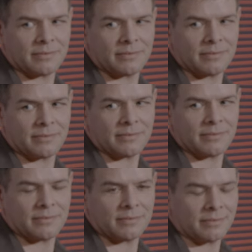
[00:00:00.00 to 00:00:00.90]

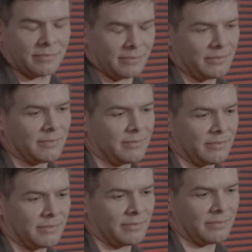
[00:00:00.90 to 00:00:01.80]

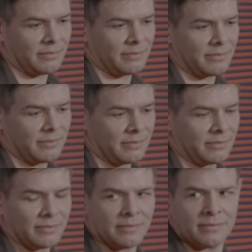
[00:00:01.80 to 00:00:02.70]

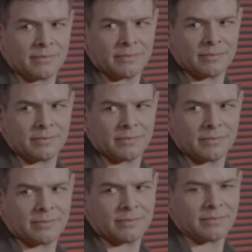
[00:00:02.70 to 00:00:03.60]

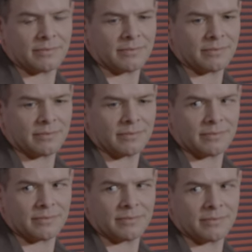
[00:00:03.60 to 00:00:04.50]

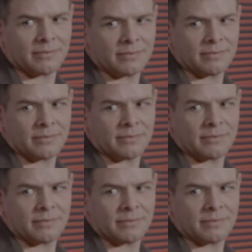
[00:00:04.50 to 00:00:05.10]
This person isn't speaking.